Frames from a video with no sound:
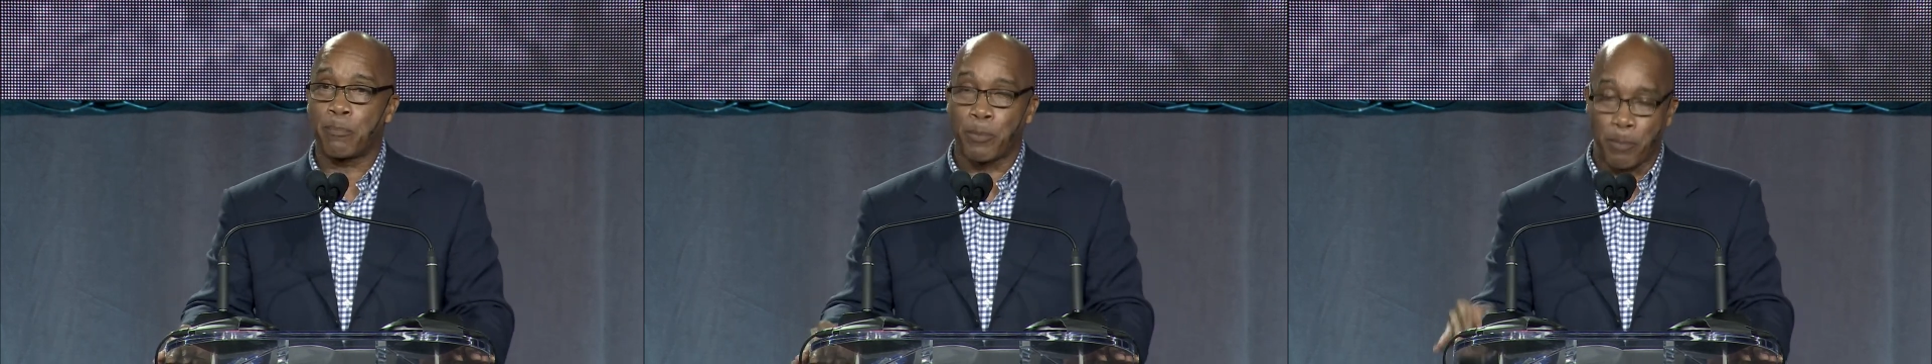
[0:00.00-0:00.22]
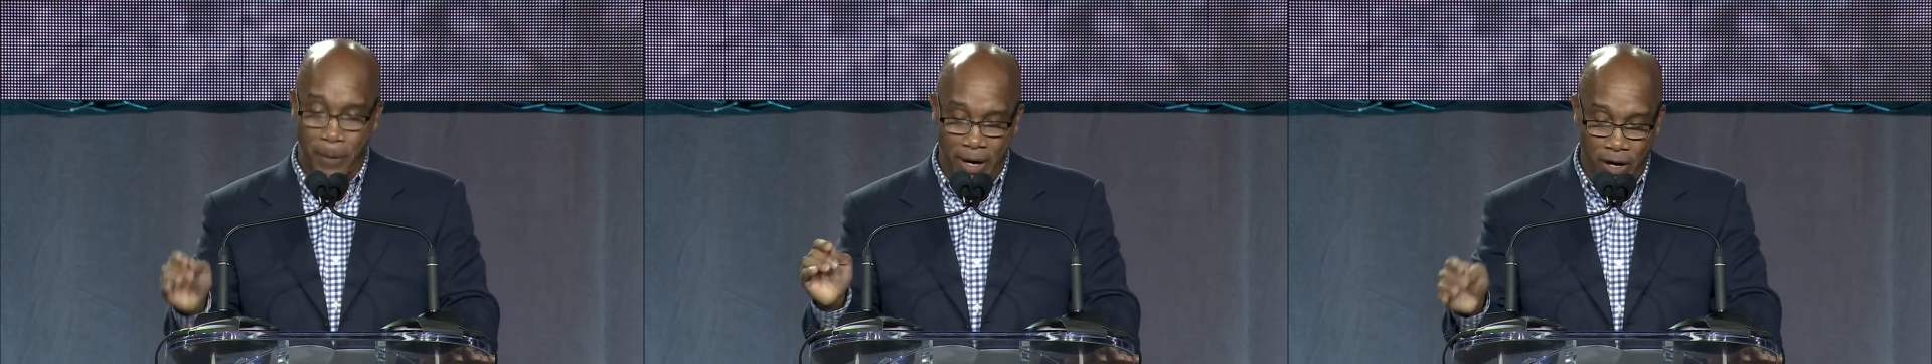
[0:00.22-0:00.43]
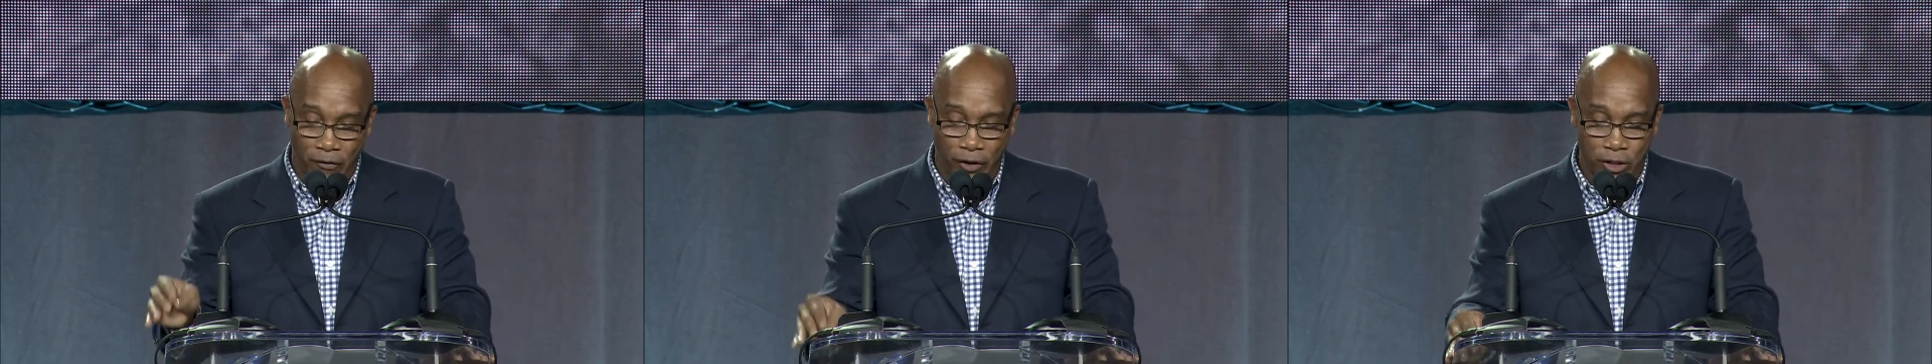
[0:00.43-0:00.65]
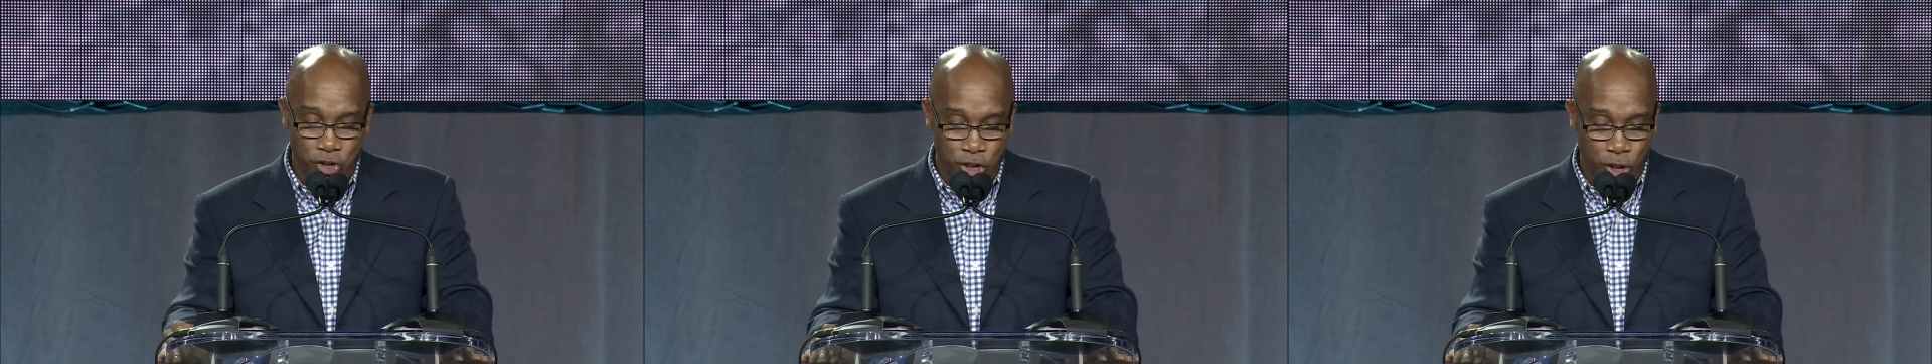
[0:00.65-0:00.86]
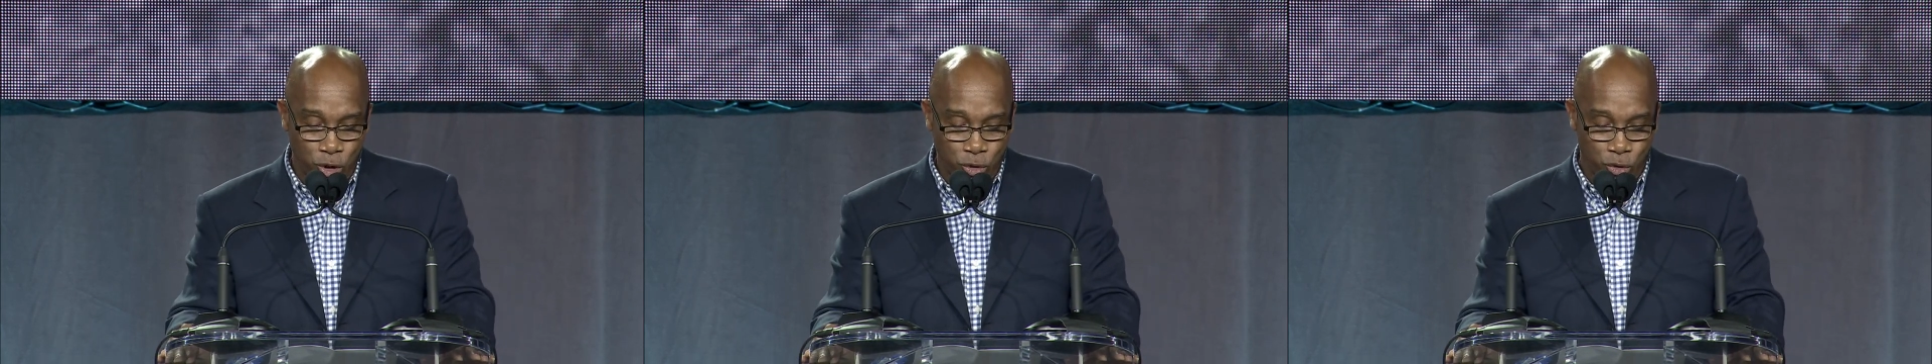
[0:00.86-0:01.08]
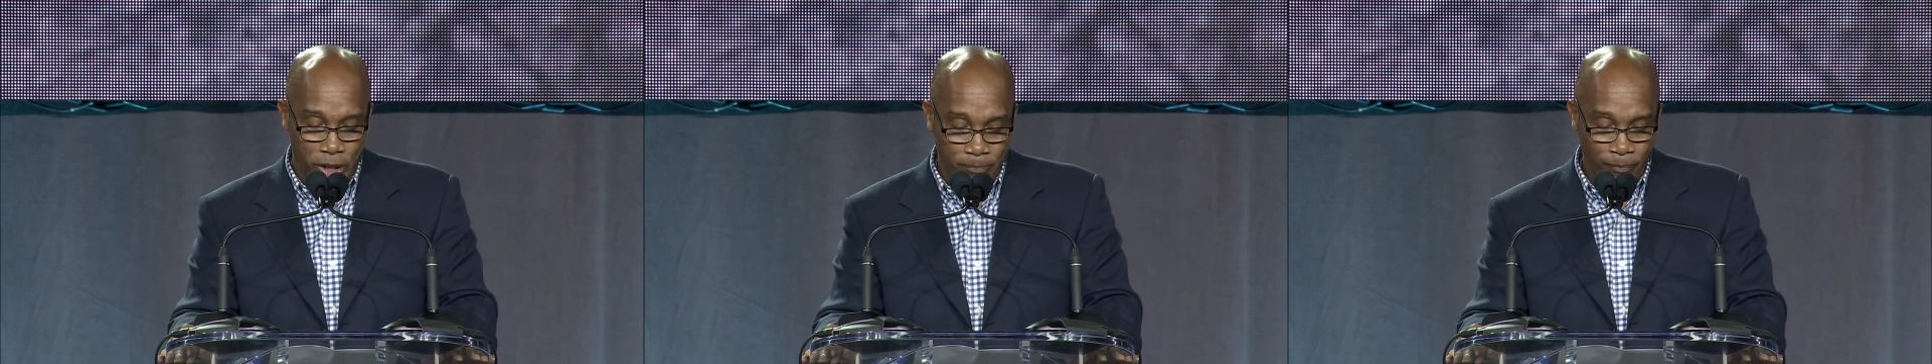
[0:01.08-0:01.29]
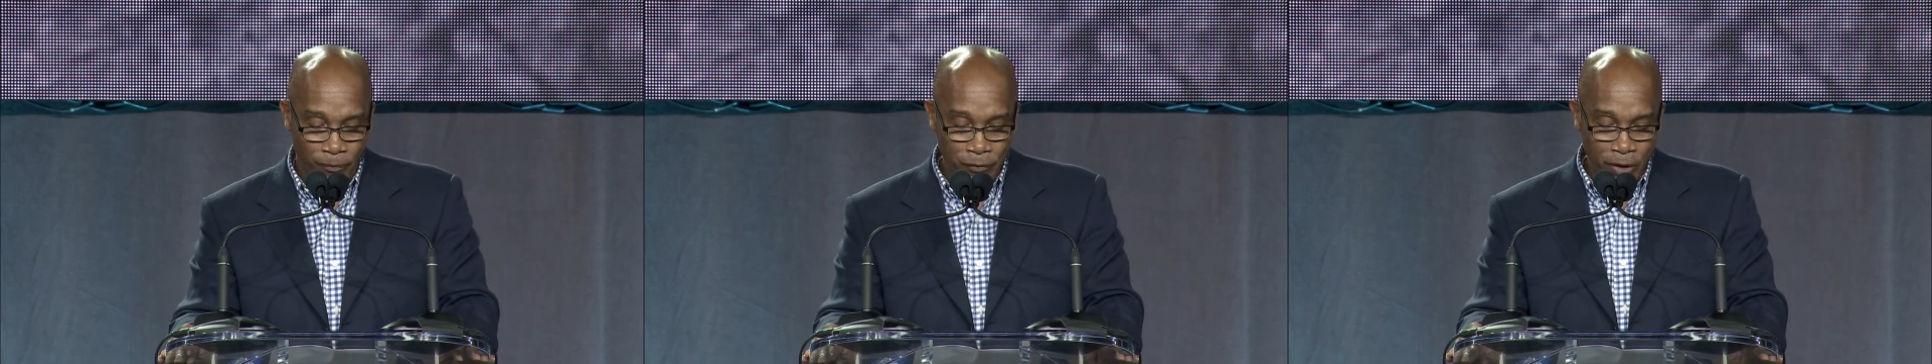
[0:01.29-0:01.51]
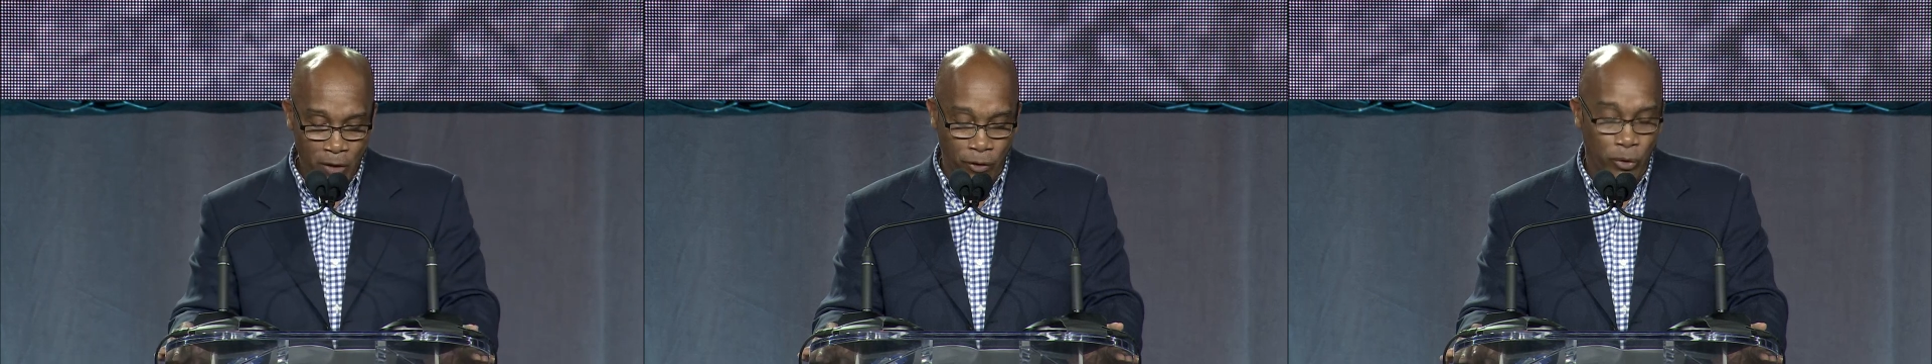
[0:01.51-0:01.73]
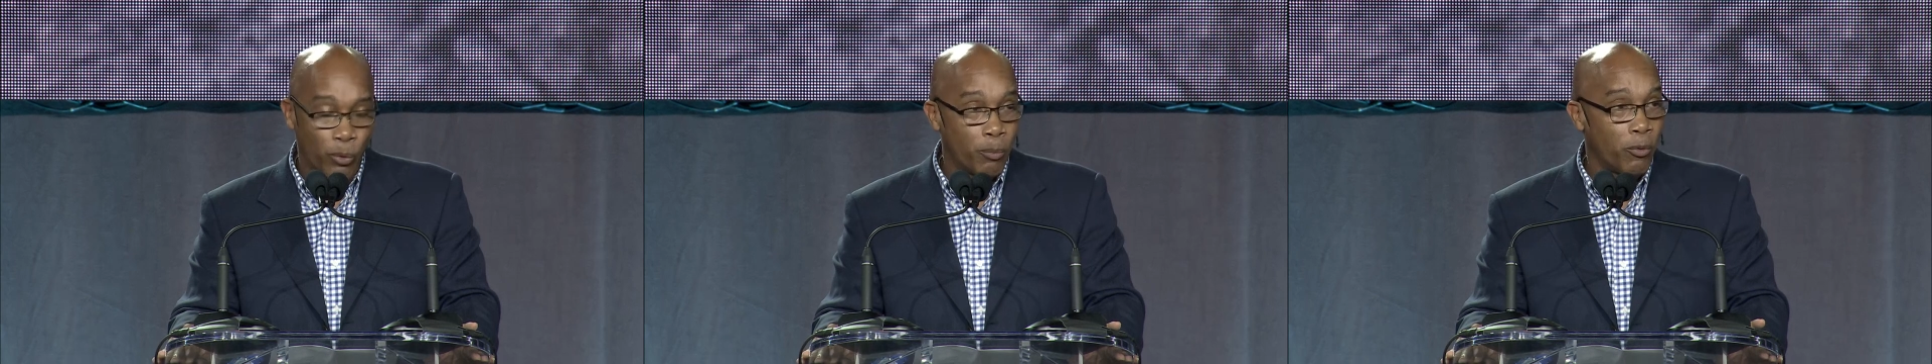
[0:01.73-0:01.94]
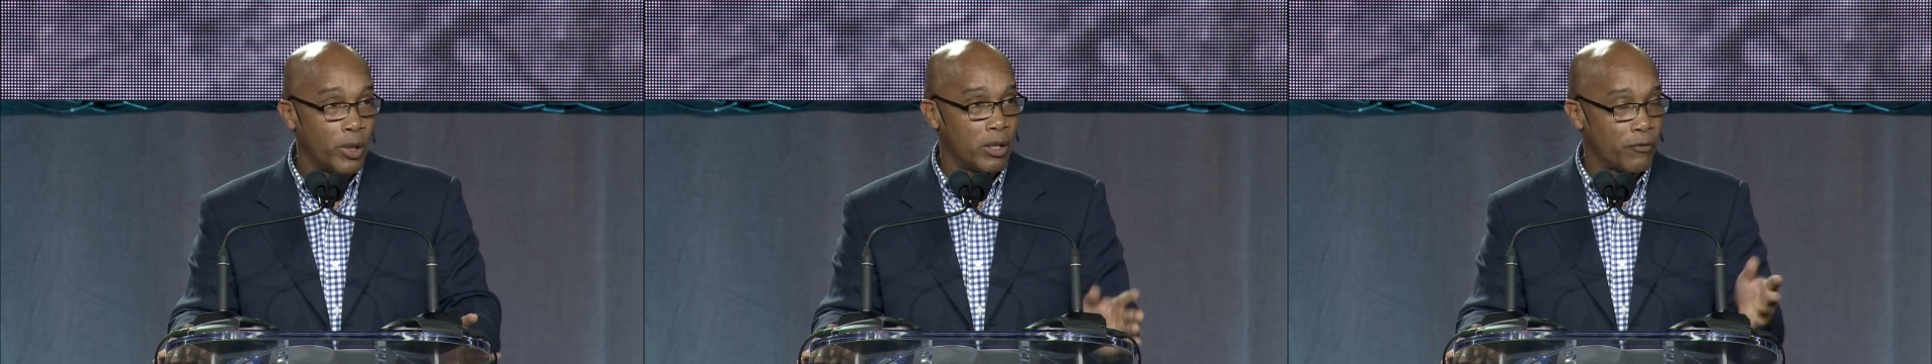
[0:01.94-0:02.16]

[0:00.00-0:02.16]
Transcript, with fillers: prepare their children for the,